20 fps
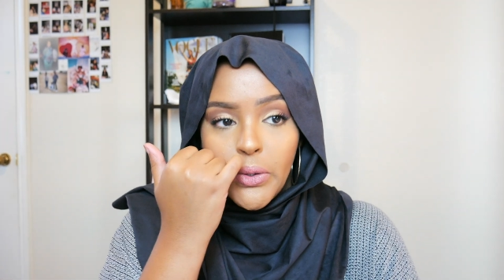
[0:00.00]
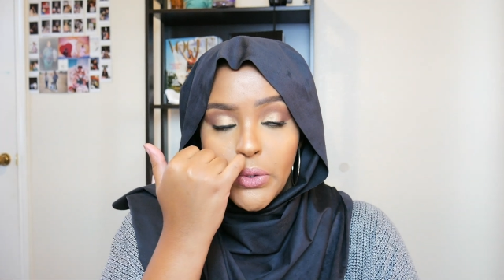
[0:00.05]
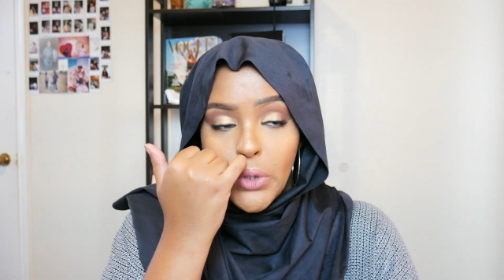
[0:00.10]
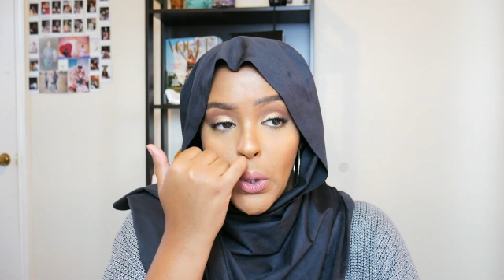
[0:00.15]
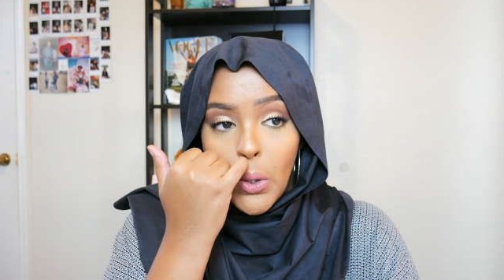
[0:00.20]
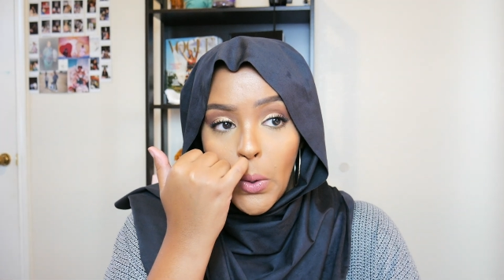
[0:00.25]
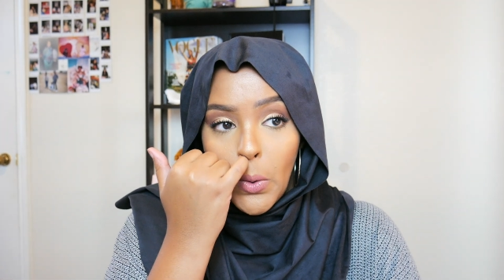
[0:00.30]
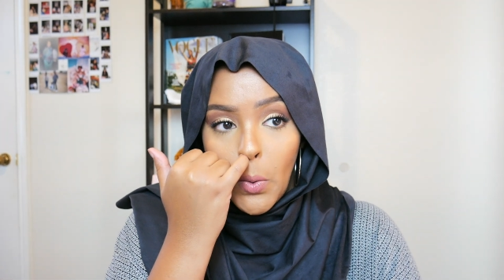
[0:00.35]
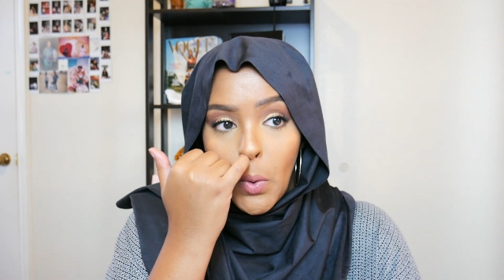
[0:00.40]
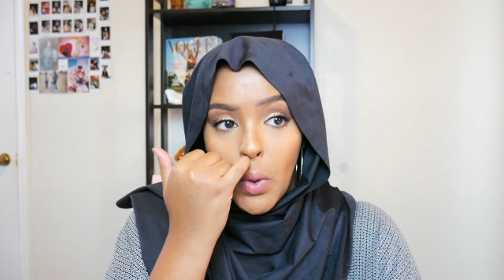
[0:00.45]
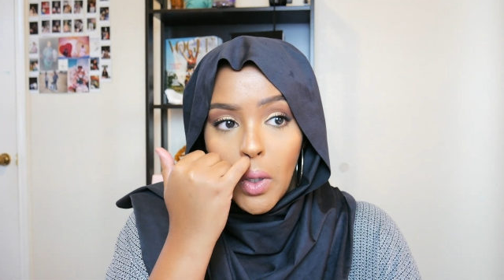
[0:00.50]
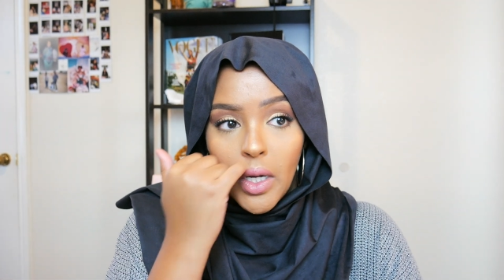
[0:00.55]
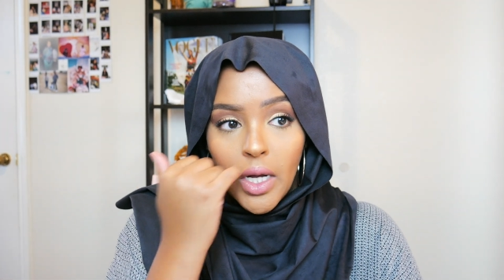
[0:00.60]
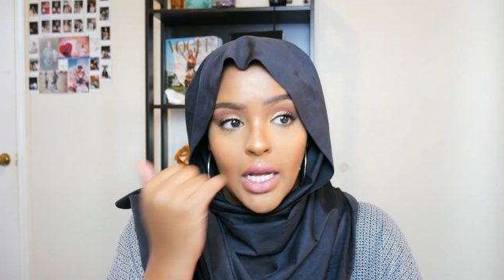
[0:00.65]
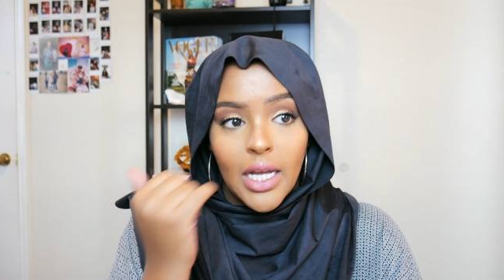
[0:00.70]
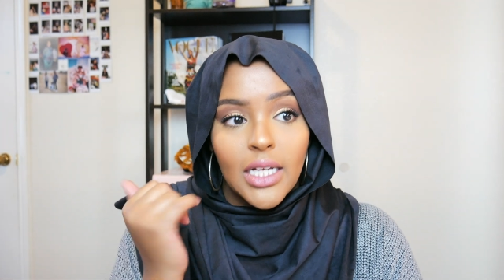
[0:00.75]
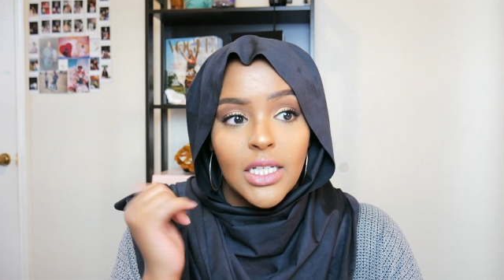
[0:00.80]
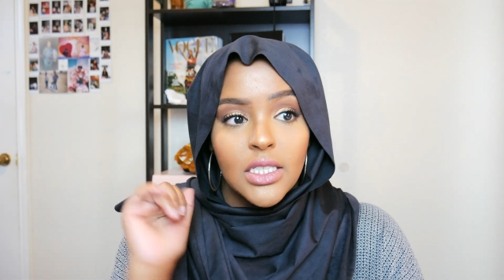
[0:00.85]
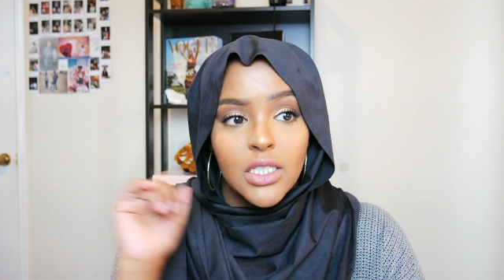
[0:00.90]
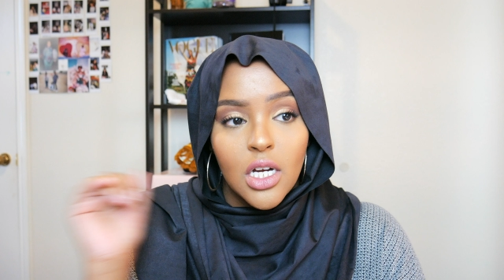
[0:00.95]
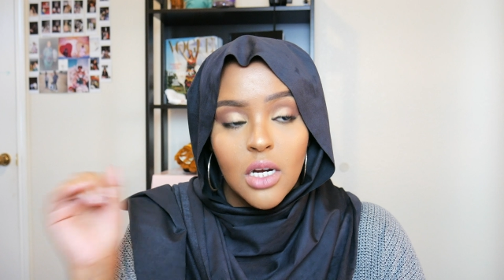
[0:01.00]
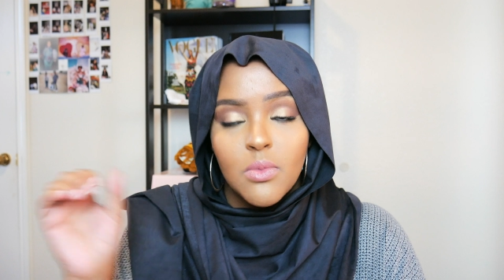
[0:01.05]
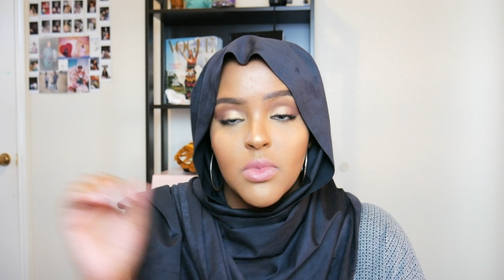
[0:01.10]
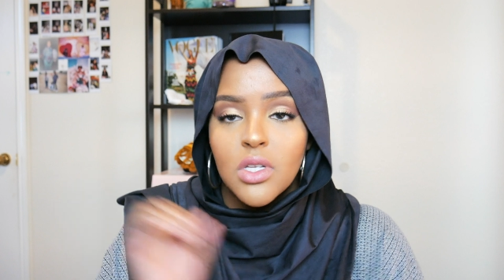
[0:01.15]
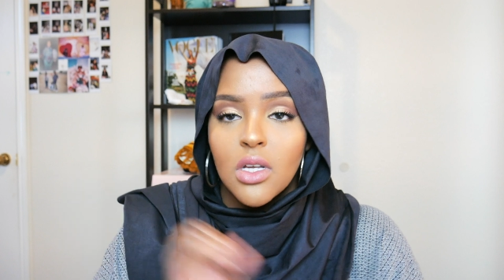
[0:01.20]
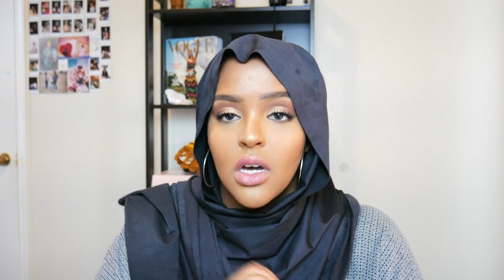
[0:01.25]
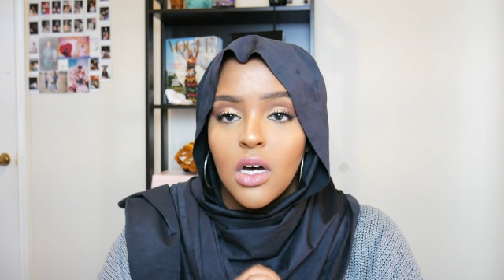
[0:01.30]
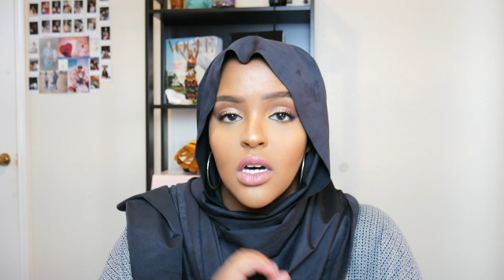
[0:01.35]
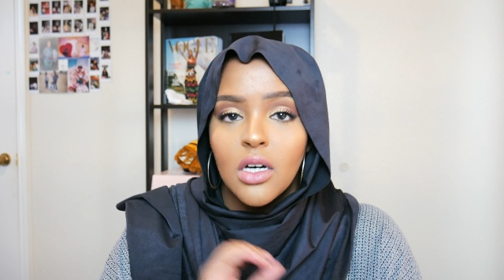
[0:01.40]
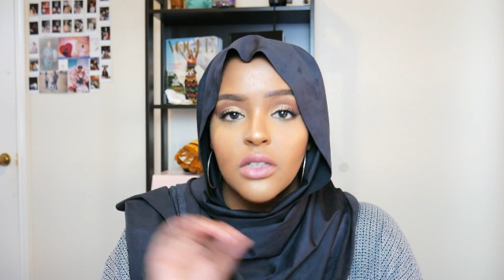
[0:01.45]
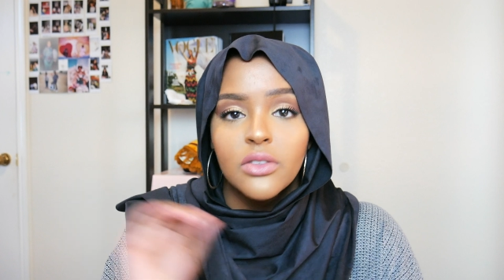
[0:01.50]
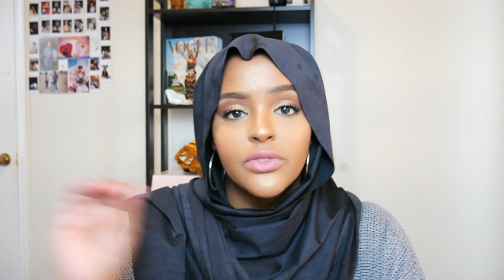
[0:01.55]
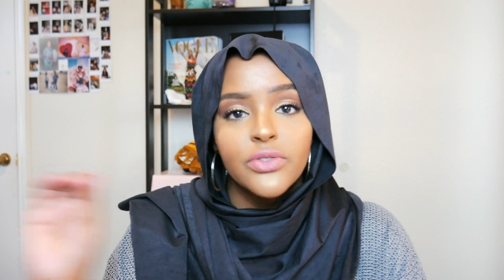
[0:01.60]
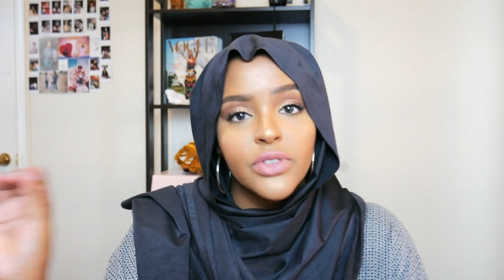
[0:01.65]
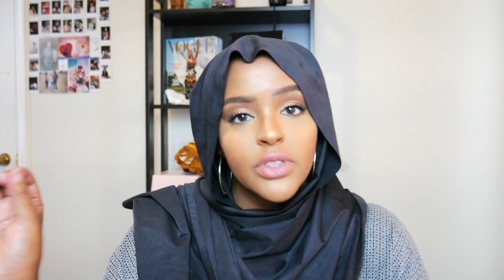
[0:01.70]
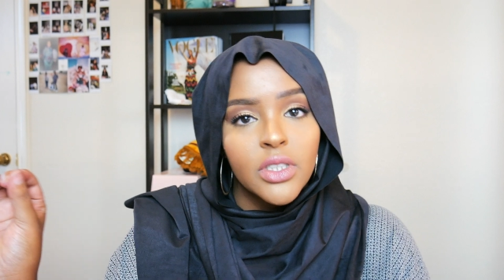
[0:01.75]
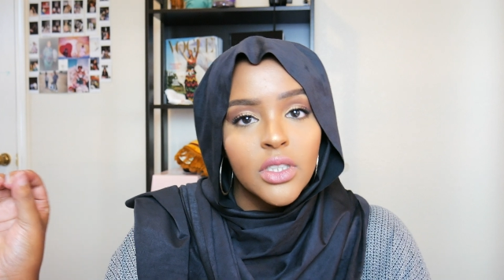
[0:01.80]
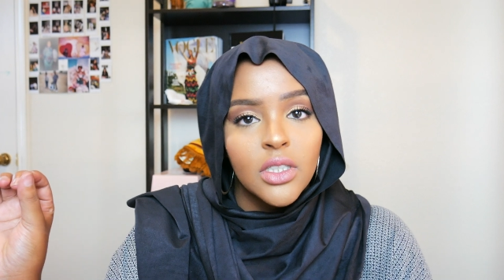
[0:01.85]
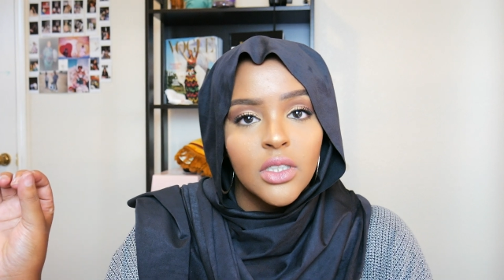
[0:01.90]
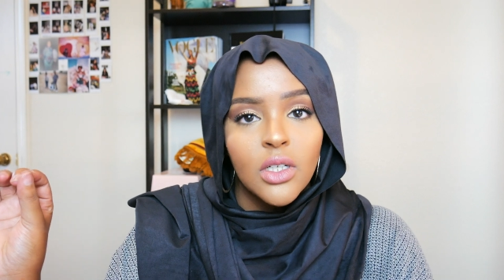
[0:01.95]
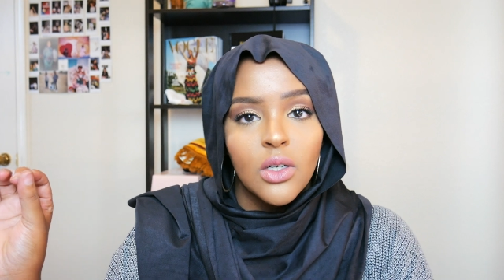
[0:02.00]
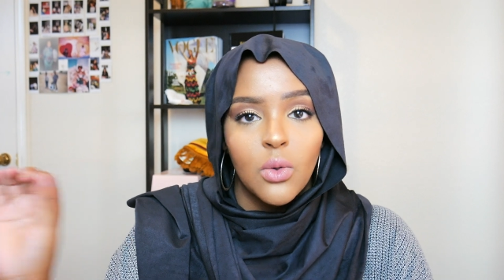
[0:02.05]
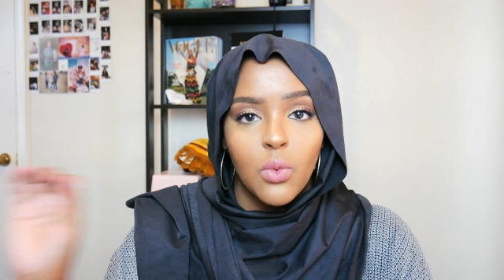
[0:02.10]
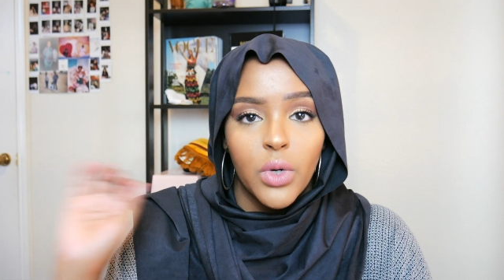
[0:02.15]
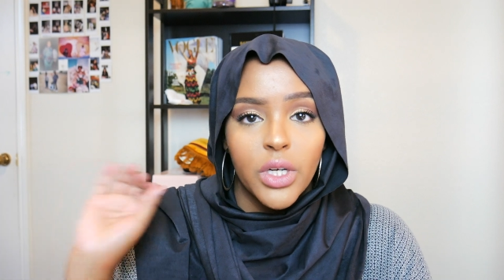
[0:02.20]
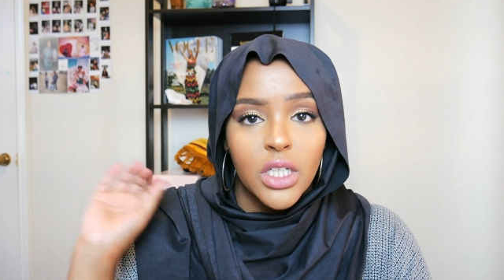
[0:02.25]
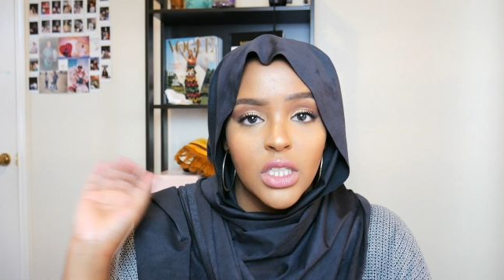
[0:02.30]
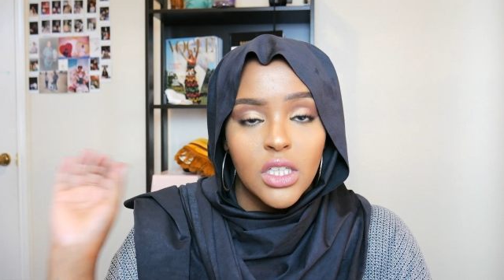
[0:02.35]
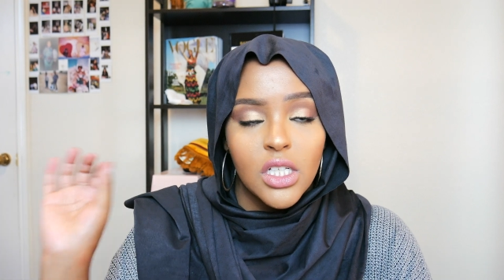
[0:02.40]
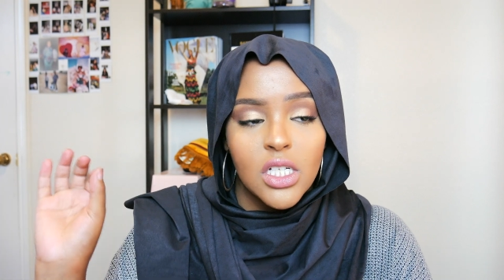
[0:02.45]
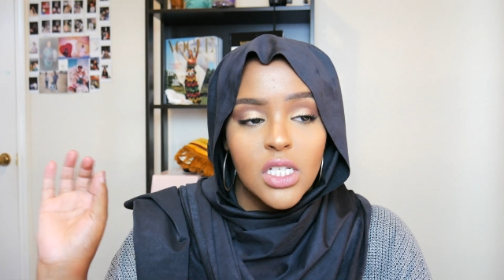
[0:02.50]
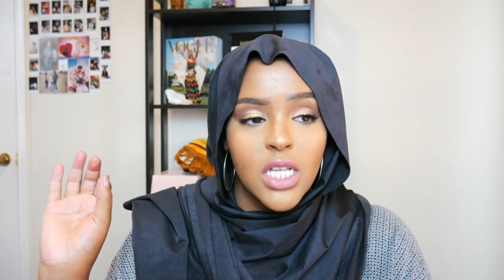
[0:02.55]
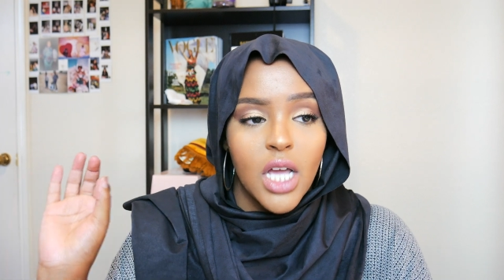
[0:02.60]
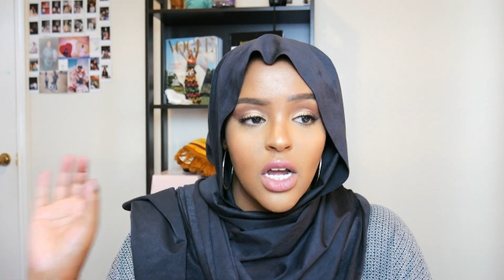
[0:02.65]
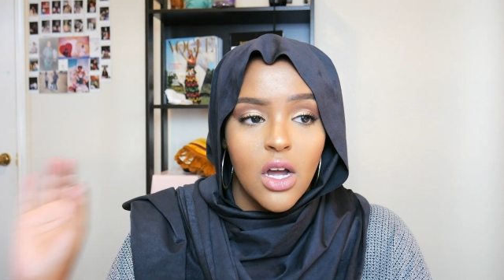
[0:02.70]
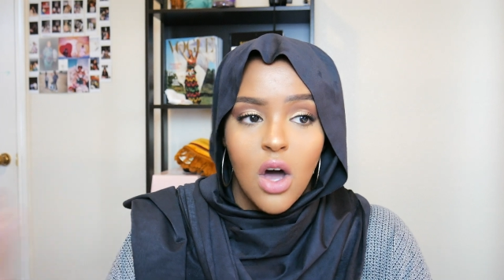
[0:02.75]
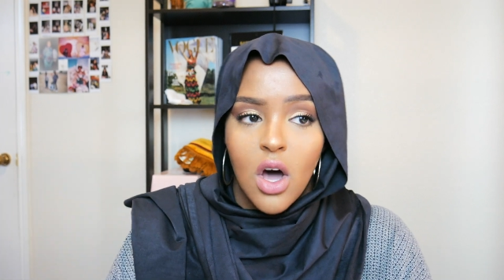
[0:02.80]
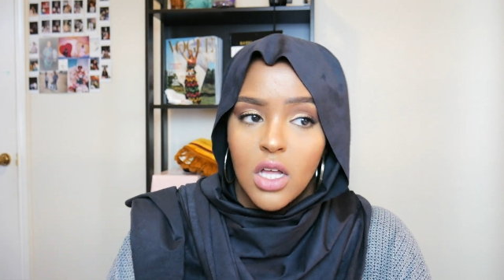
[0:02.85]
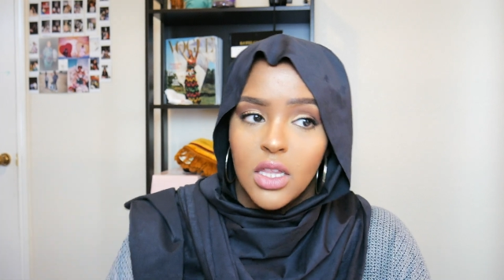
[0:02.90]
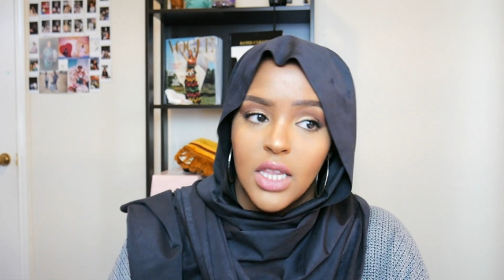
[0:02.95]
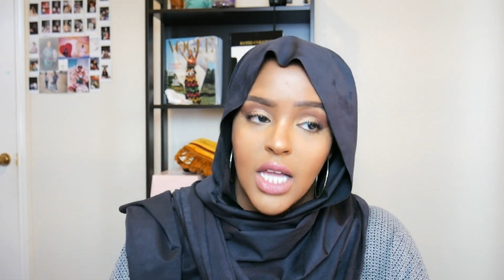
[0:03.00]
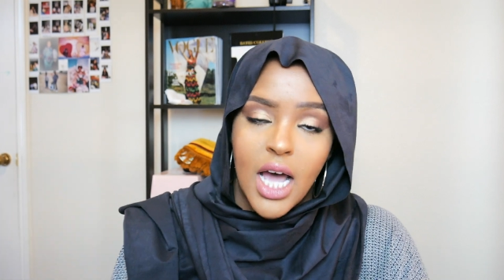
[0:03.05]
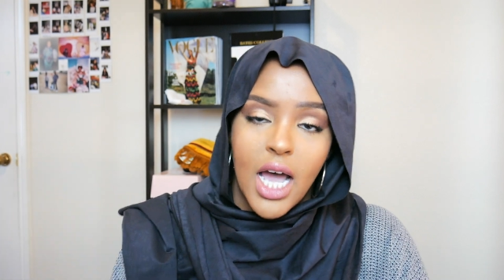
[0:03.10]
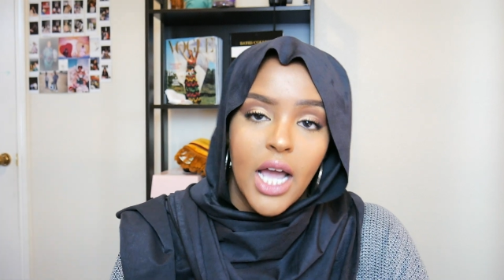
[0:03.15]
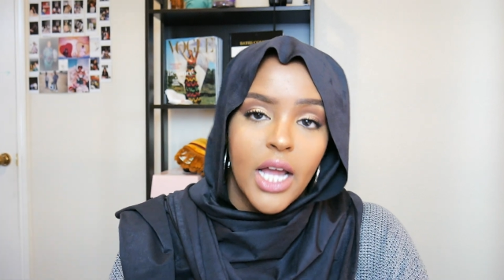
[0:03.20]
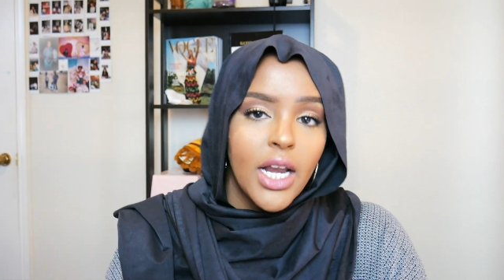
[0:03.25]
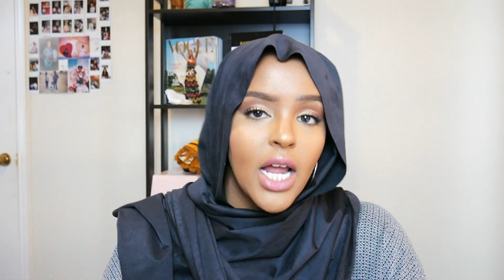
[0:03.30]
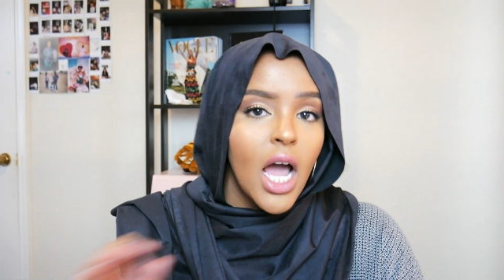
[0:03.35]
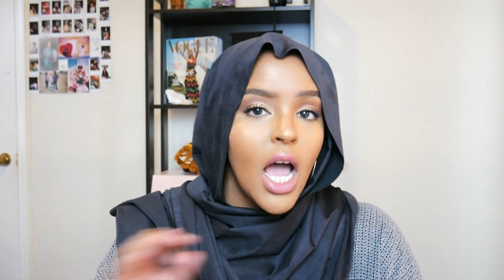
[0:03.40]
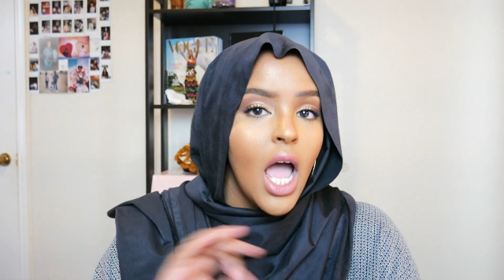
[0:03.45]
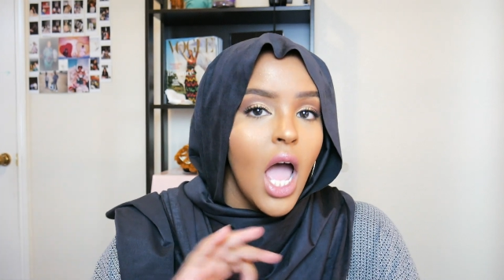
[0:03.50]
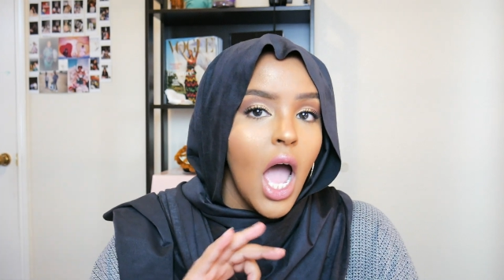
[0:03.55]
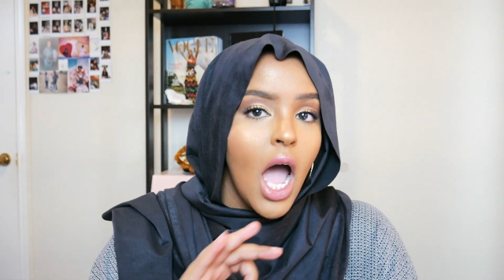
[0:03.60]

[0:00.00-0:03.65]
So in terms of what it looks like online,